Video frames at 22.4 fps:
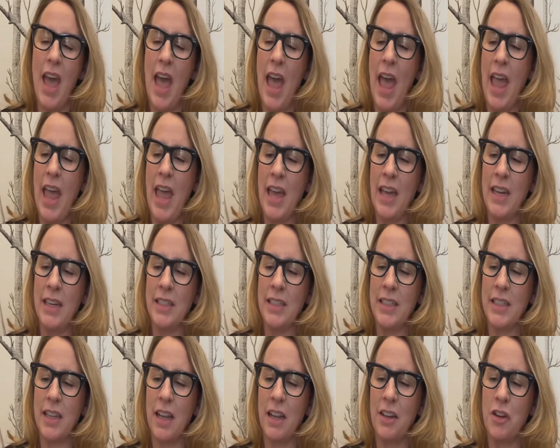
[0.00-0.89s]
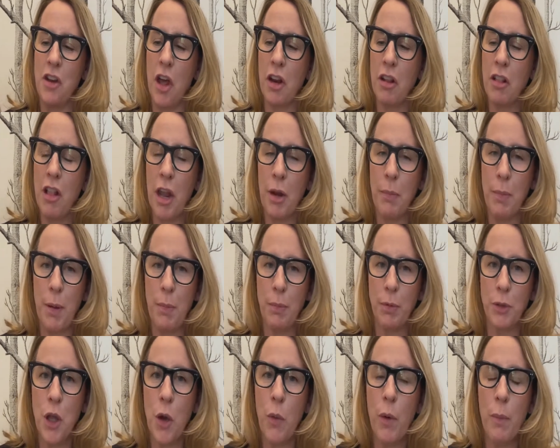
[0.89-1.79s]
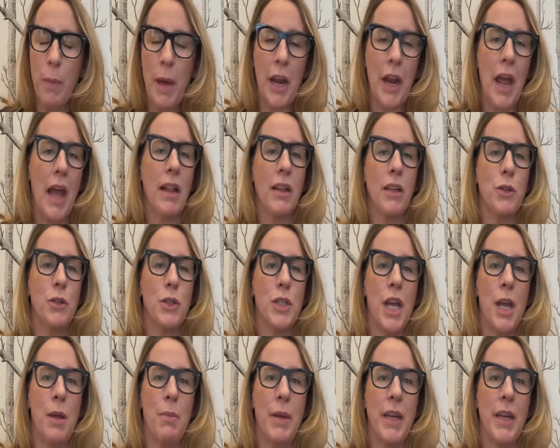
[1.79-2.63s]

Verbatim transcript: And not a lot of people know about Aligoté